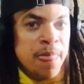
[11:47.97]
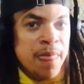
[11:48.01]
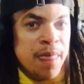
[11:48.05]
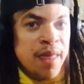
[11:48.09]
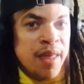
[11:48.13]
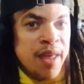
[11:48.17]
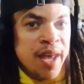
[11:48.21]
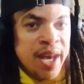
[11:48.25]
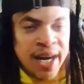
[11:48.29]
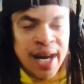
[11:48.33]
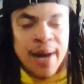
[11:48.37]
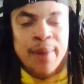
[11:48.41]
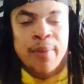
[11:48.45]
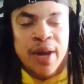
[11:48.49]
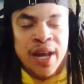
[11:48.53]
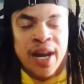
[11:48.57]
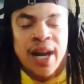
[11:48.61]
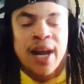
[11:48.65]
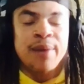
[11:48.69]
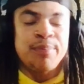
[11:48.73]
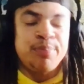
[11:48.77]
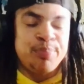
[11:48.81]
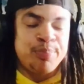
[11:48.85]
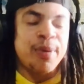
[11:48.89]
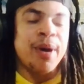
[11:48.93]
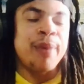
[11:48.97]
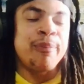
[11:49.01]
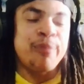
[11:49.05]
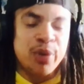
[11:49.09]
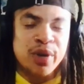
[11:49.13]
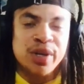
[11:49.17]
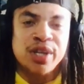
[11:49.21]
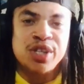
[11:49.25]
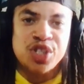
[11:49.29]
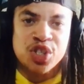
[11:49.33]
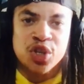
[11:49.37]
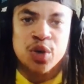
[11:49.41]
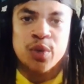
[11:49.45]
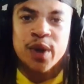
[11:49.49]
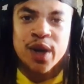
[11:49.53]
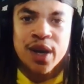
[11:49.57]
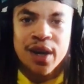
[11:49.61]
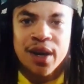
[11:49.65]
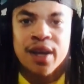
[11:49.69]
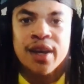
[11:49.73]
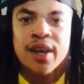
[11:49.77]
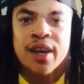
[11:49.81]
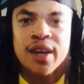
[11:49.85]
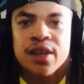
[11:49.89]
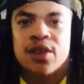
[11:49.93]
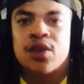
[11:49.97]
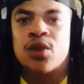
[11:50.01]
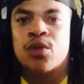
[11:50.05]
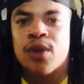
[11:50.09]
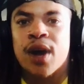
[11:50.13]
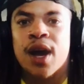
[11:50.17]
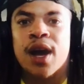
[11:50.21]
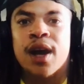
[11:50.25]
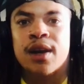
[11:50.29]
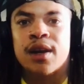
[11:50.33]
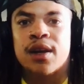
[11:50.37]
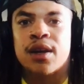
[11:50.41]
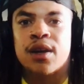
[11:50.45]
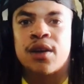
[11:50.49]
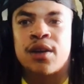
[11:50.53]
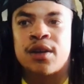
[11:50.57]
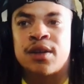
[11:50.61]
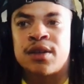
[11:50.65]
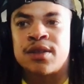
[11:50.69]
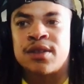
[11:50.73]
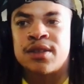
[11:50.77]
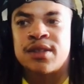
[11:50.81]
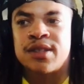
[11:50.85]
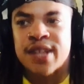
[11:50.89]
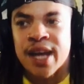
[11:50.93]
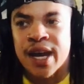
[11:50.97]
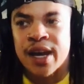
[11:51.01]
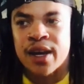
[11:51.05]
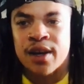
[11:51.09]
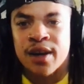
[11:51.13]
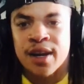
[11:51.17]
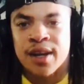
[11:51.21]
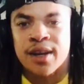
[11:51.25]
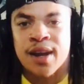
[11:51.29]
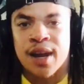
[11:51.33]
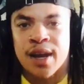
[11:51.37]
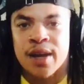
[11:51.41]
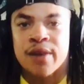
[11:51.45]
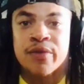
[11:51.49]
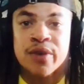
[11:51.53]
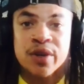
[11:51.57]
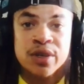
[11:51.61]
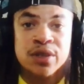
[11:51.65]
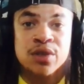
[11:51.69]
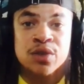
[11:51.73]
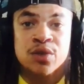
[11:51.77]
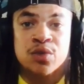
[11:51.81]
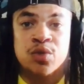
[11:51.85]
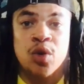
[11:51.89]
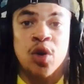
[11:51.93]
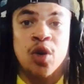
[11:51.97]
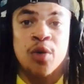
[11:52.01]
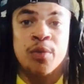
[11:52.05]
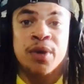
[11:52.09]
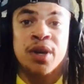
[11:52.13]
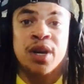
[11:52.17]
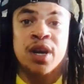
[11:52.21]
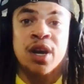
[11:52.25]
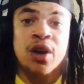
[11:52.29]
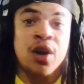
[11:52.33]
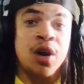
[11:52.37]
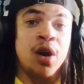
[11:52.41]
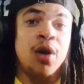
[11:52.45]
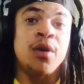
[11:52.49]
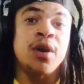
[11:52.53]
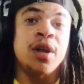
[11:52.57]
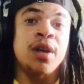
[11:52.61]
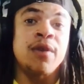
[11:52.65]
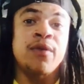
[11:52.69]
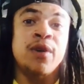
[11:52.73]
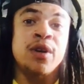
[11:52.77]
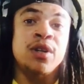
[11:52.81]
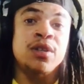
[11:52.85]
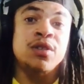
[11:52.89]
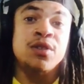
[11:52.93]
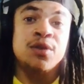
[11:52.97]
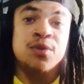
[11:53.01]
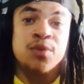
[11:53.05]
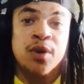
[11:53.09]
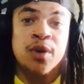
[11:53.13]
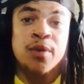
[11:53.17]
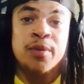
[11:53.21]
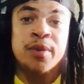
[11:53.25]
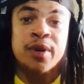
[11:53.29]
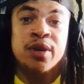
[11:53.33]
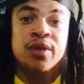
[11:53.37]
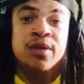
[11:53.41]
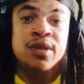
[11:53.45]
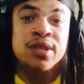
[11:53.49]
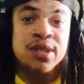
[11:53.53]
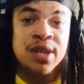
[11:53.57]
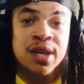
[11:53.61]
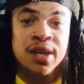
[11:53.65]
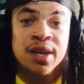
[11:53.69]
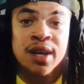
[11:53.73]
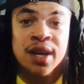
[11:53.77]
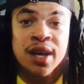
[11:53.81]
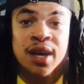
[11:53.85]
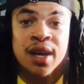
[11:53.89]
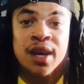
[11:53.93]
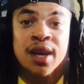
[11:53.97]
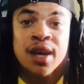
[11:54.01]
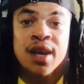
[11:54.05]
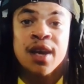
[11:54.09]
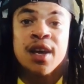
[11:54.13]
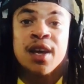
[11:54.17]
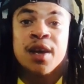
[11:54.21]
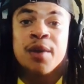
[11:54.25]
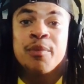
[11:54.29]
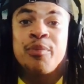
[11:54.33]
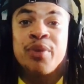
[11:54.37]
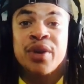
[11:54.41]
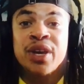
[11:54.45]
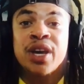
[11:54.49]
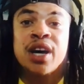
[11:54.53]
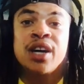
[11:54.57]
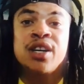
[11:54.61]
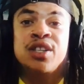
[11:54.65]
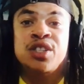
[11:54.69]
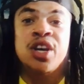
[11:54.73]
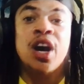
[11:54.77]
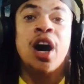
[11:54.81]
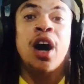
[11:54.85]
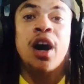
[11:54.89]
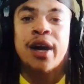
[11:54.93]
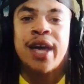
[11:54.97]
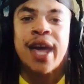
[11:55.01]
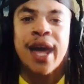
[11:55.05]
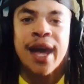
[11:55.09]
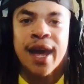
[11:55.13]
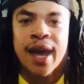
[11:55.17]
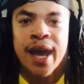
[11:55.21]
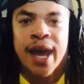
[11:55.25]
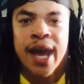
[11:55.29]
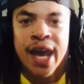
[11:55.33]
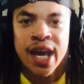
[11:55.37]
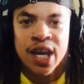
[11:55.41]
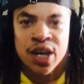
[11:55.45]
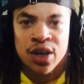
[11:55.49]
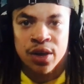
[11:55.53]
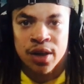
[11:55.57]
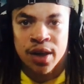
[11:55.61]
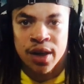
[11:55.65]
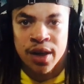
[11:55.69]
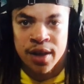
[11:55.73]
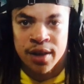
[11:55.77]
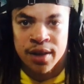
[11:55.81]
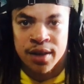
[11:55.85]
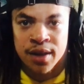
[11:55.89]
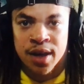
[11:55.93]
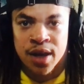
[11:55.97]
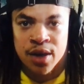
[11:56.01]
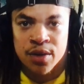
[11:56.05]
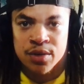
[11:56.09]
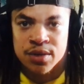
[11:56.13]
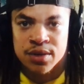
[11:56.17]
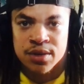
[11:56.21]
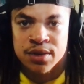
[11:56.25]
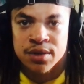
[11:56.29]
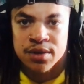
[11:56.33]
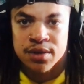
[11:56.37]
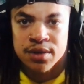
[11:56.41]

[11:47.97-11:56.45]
And I'm pretty sure we're going to get The Rock on Saturday night versus Roman and Cody versus Roman on Sunday because y'all can't handle nothing else.